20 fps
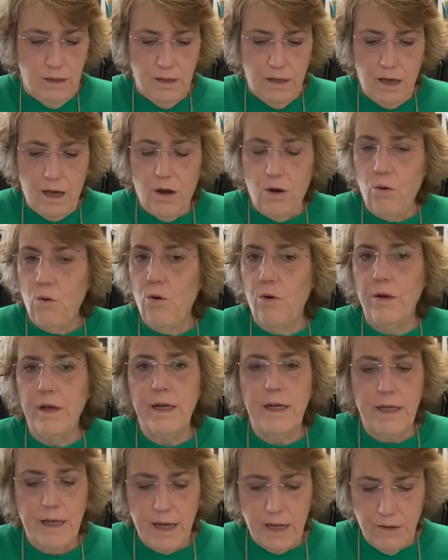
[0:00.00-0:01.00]
or
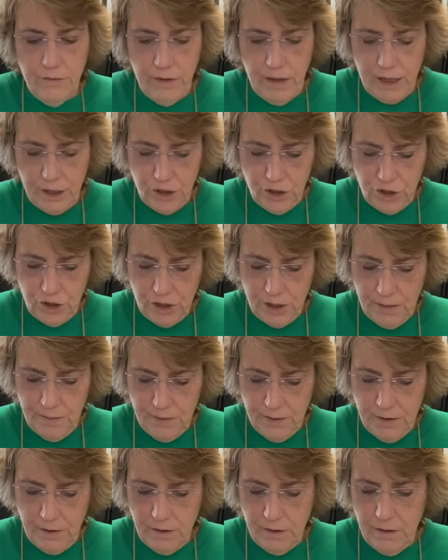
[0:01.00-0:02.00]
any kind of
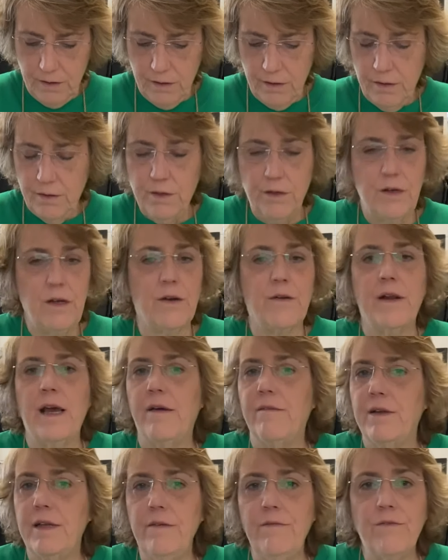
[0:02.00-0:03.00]
relationships. They're not going to
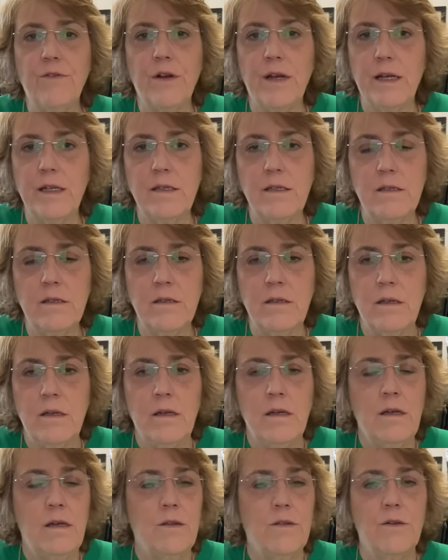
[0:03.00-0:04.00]
have any friends.
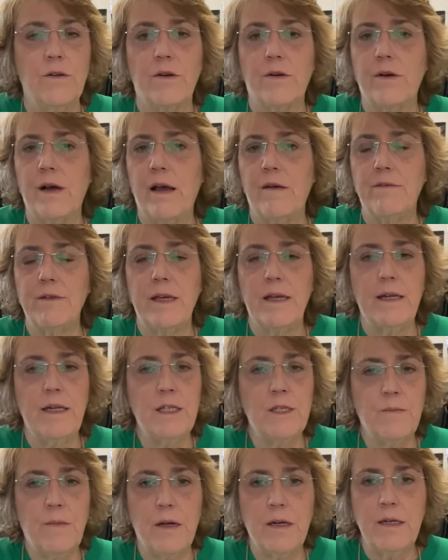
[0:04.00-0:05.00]
They're not going to have any
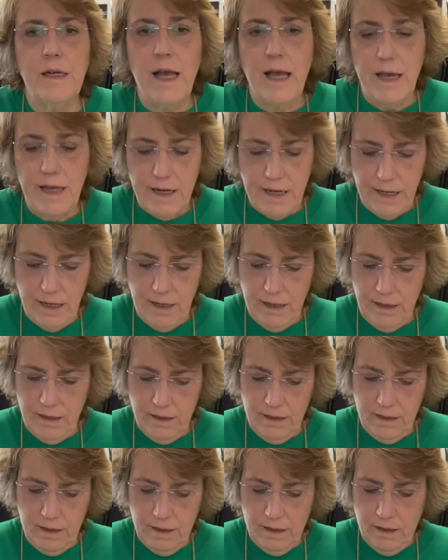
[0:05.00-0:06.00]
spontaneity.
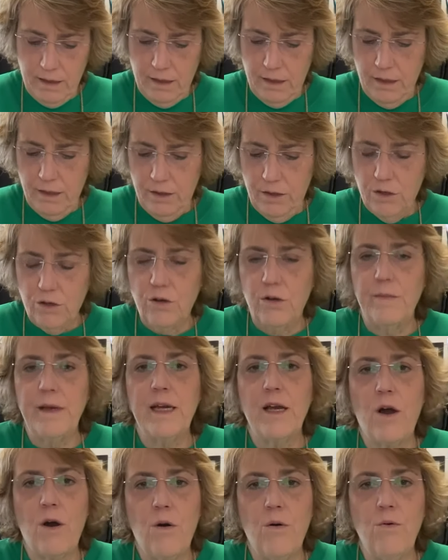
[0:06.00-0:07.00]
They're going to
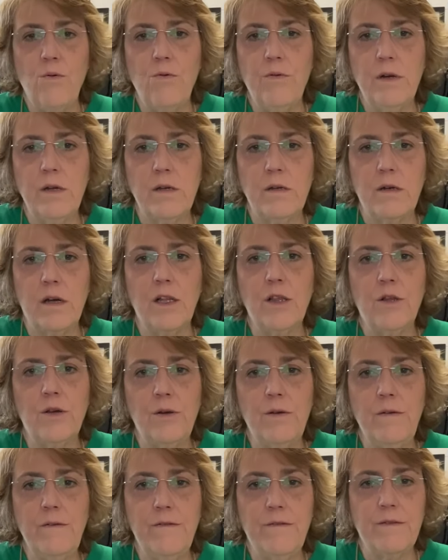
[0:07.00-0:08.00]
be cold,
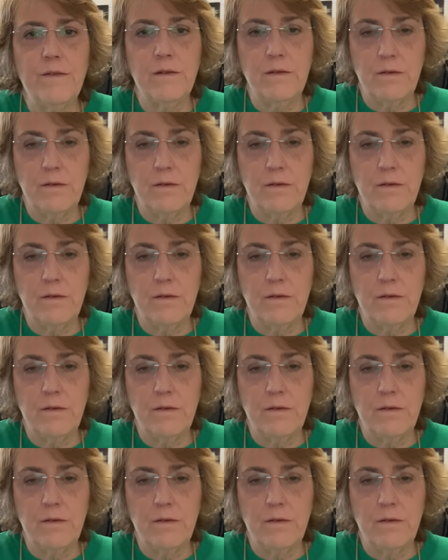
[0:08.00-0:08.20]
aloof,